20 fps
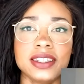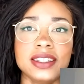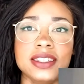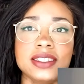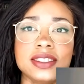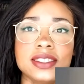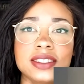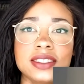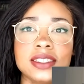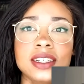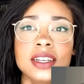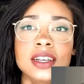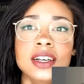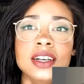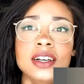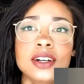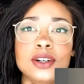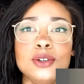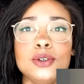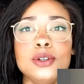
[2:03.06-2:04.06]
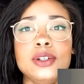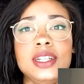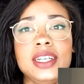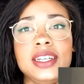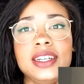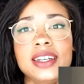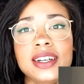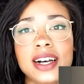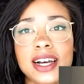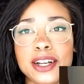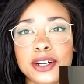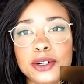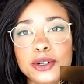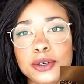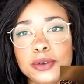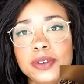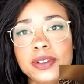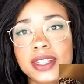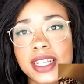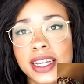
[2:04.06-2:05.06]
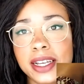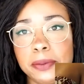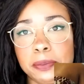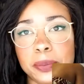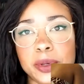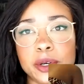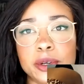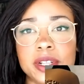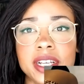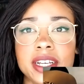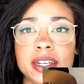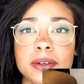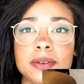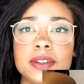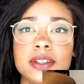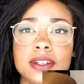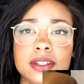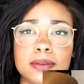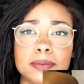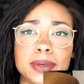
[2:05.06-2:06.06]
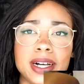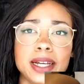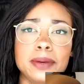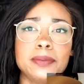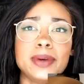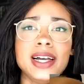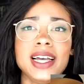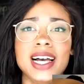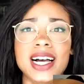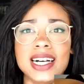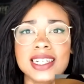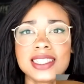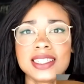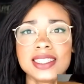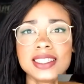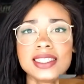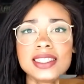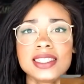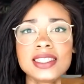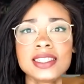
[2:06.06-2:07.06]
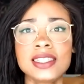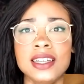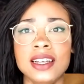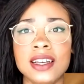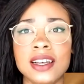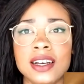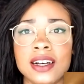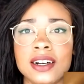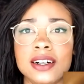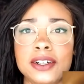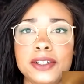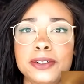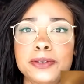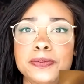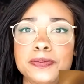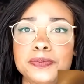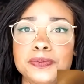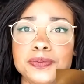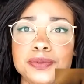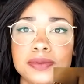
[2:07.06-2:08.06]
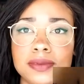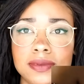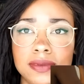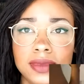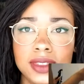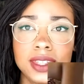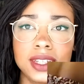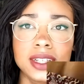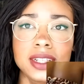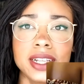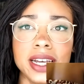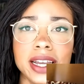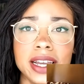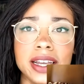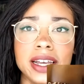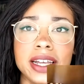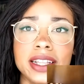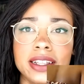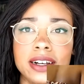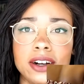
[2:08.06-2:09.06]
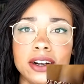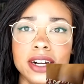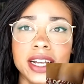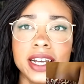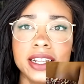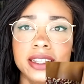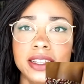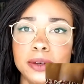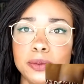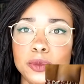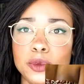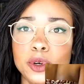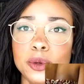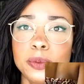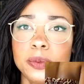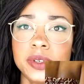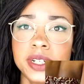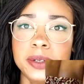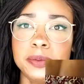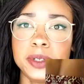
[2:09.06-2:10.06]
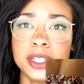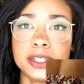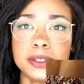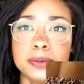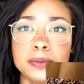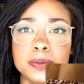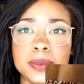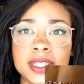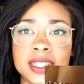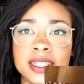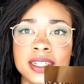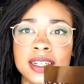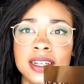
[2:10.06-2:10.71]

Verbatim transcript: these or like I don't know, like building the, my my assets um, like get are getting more premium.